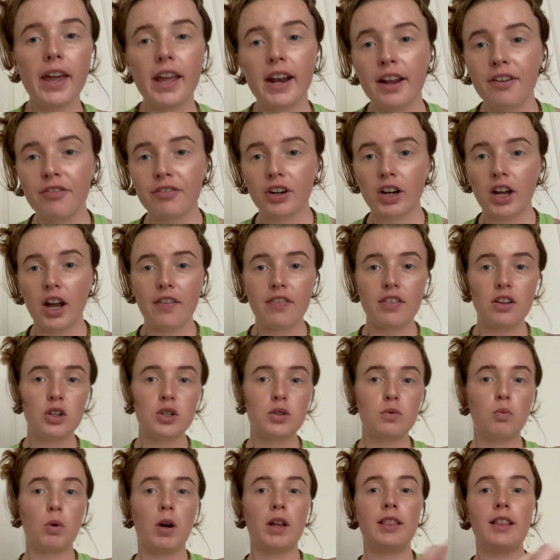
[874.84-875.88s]
and I forgot
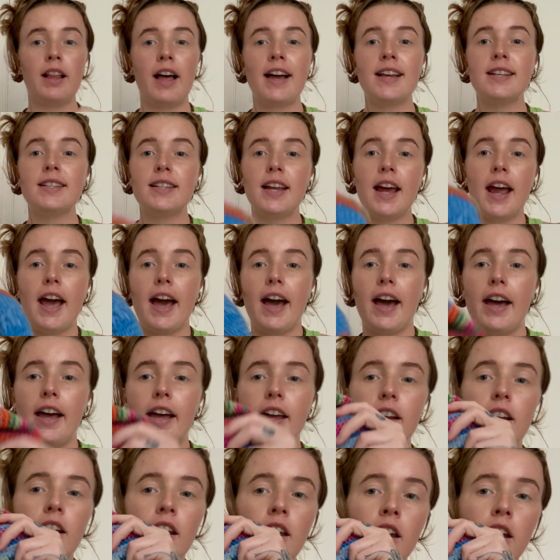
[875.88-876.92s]
there's one last hat.